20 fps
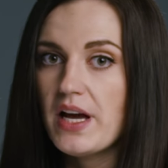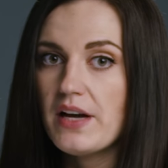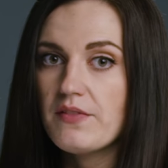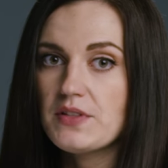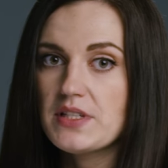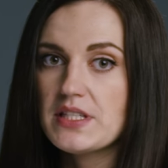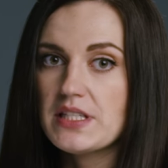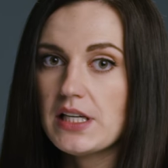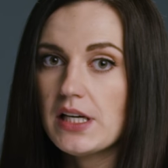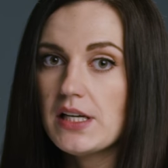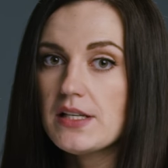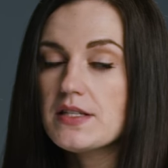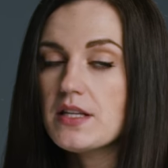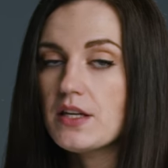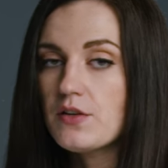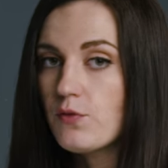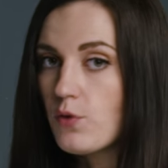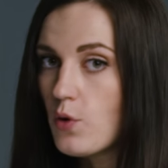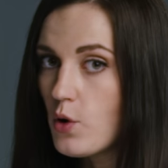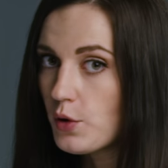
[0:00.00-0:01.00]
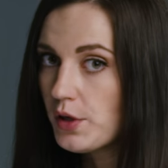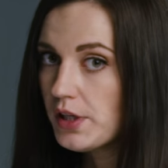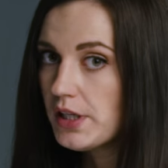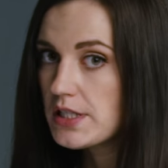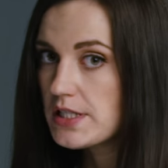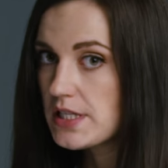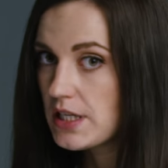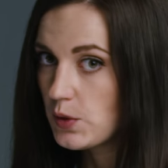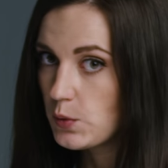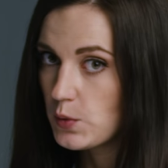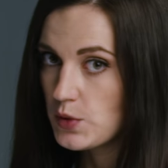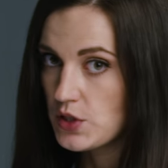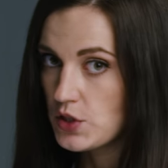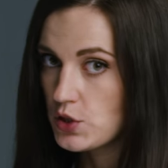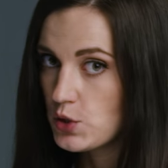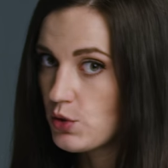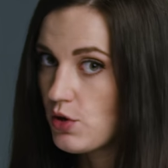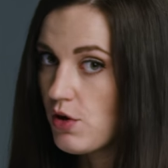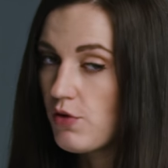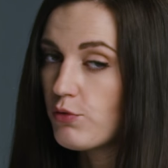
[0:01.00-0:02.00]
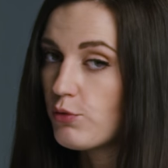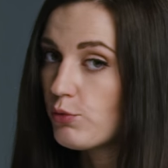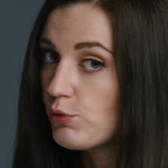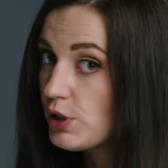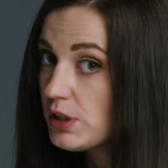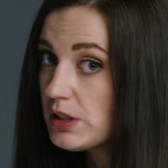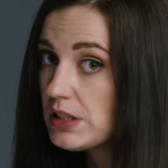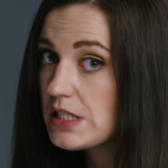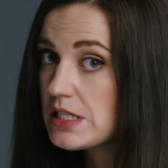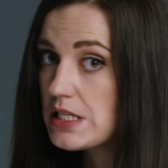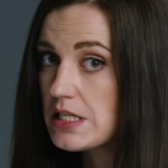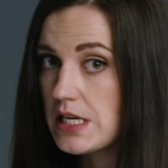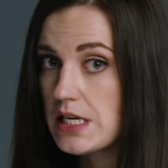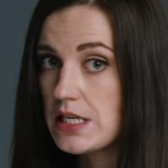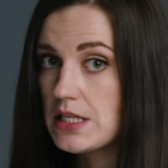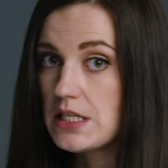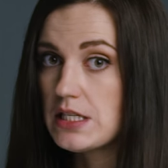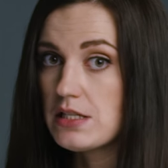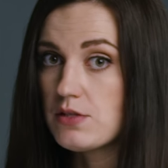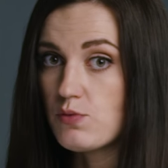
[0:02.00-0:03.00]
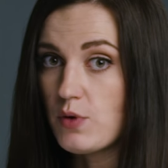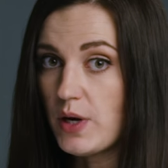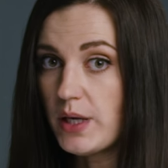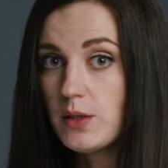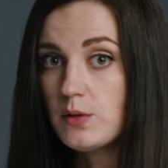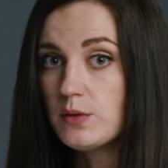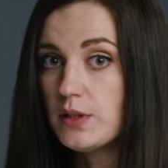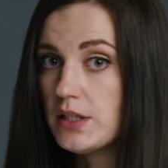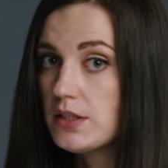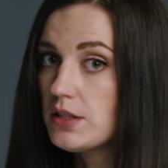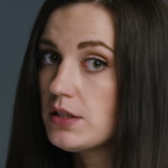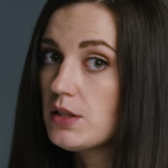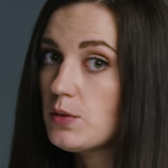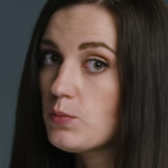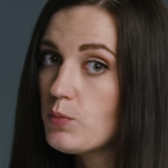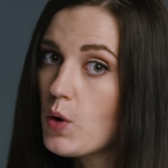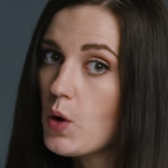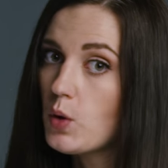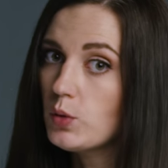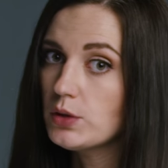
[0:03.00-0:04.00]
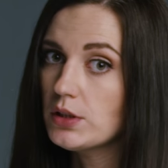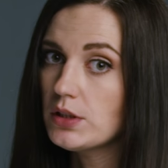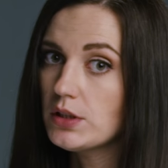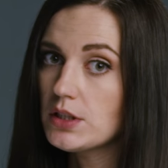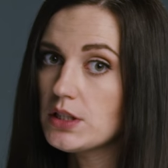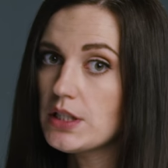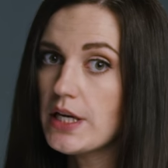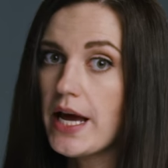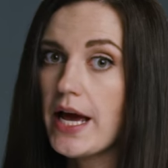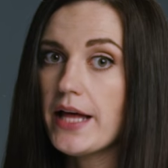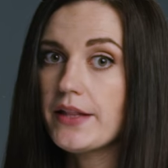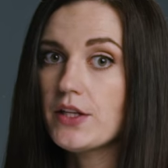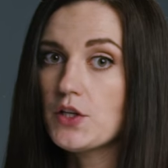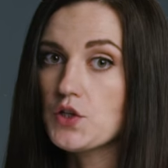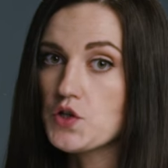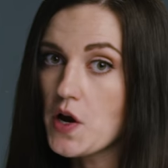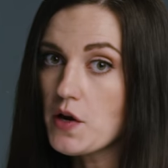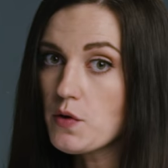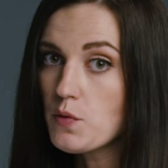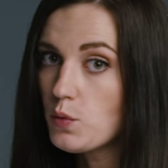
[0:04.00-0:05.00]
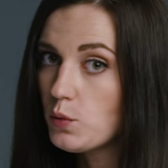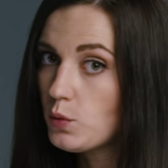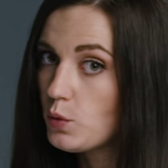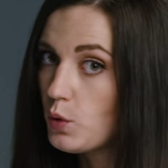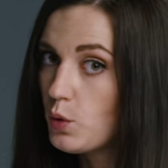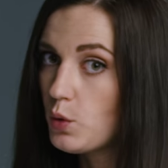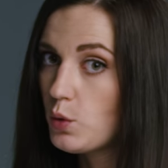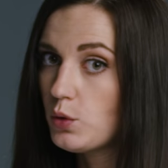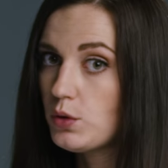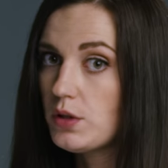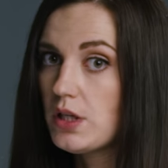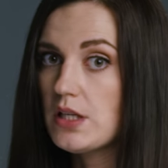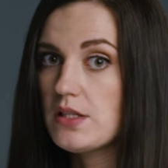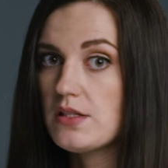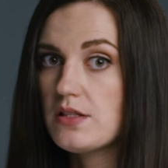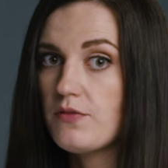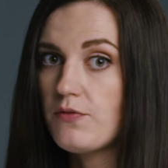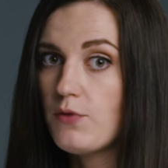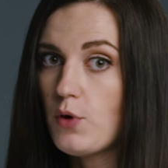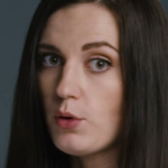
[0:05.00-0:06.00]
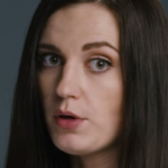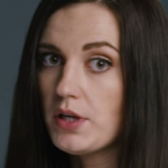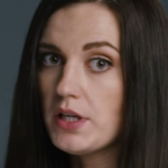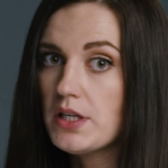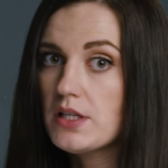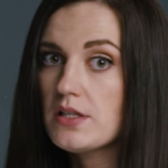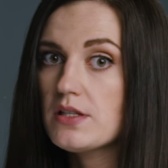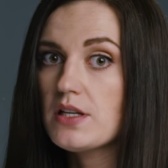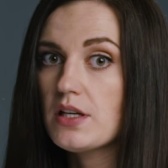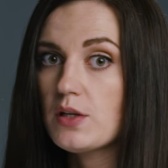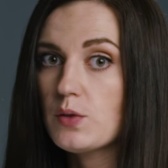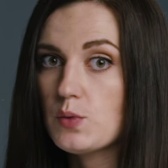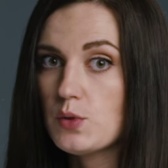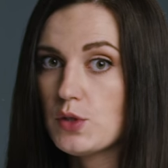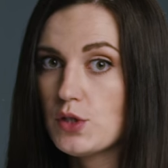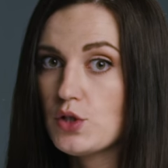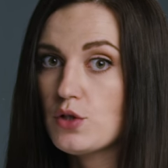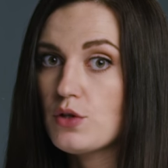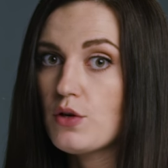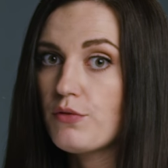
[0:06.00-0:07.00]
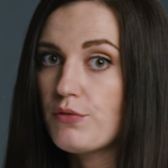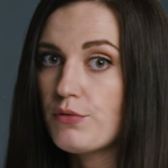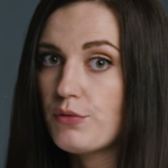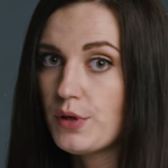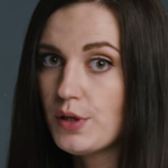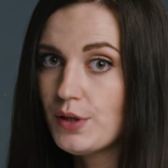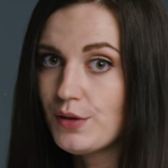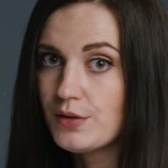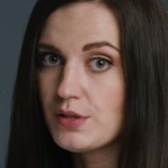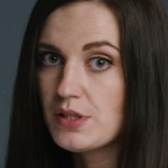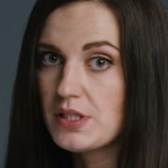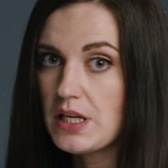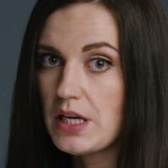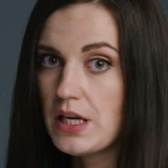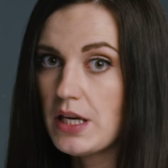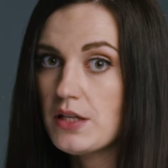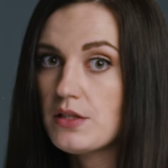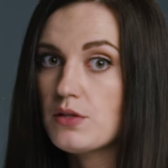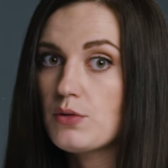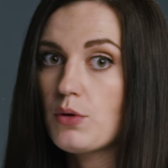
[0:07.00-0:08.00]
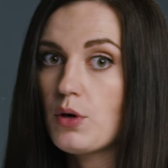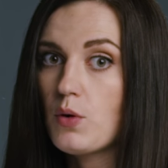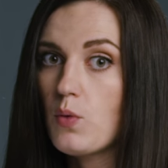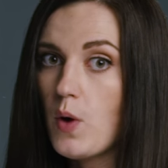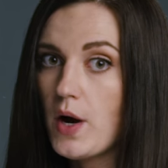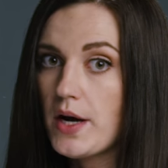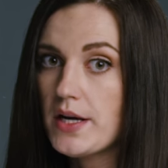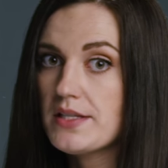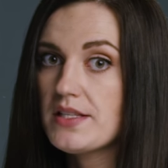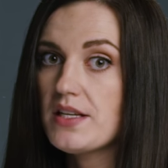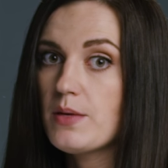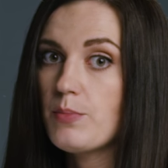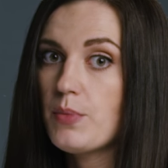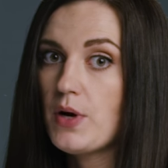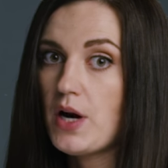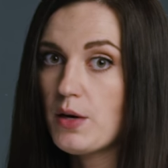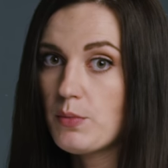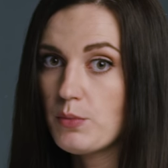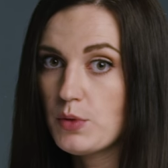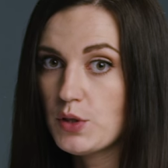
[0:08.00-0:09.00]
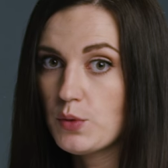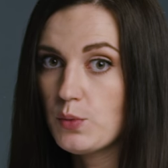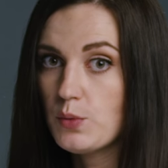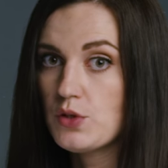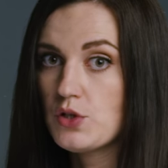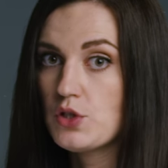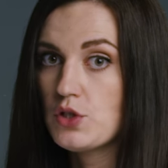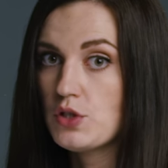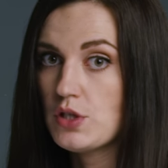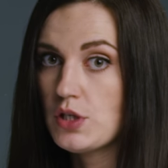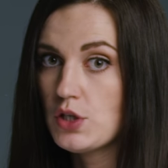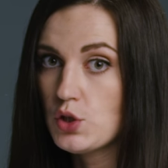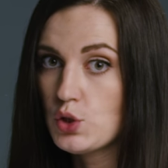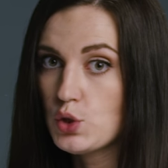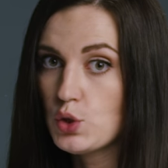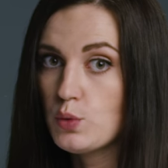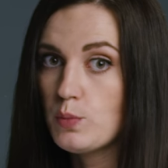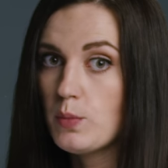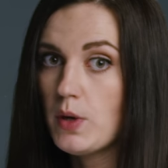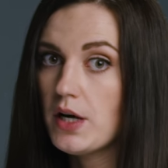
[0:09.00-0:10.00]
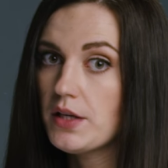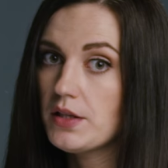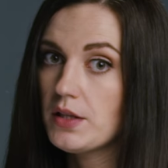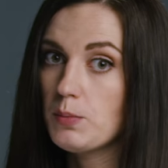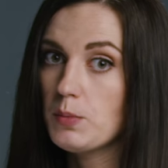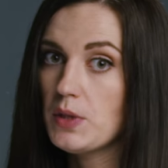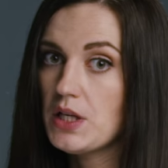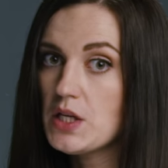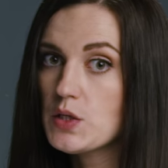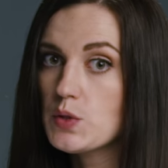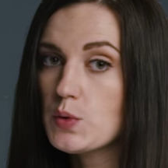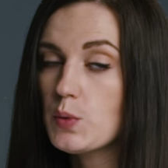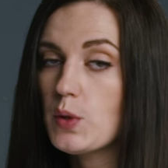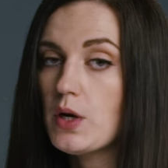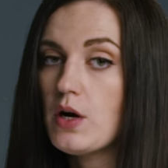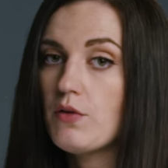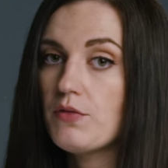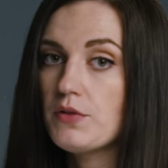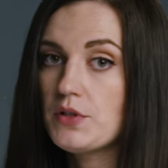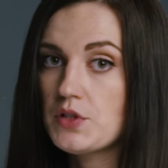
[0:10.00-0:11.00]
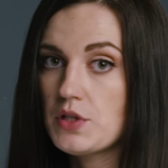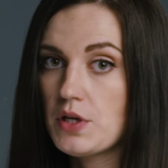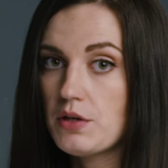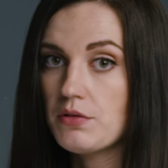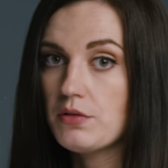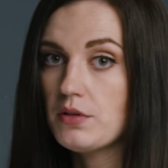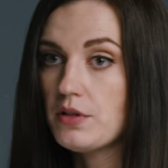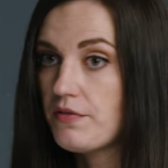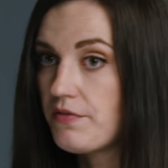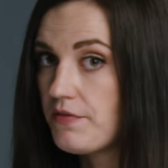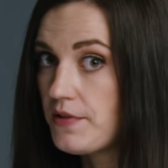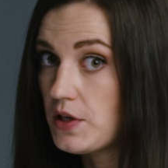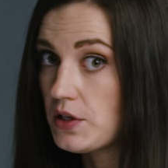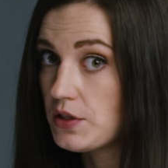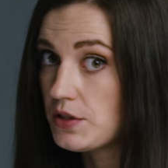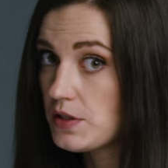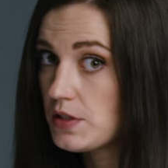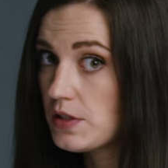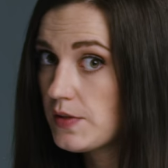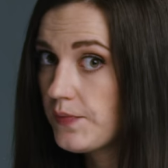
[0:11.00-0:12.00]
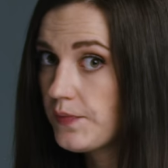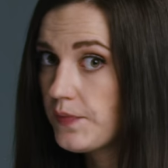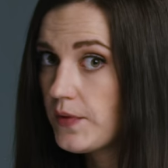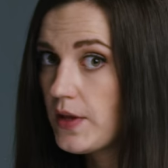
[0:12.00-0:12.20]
have discussed that foreigners' acquisition of real estate is regulated in Poland, and the general rule is that foreigners' acquisition of real estate requires a permit which is issued by the Ministry of Internal Affairs.